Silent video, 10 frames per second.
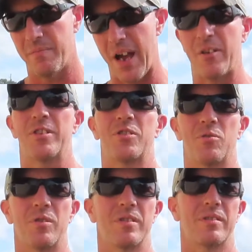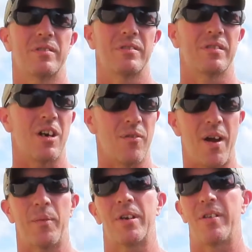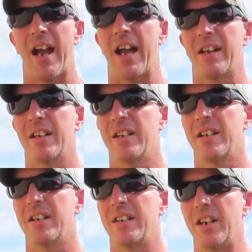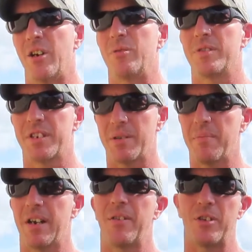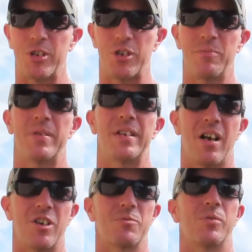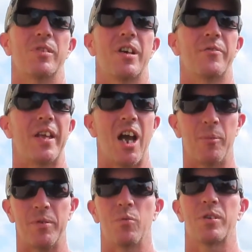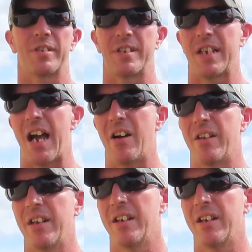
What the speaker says: battery store around where you're at, you know, somebody there should be knowledgeable enough to help you work this out.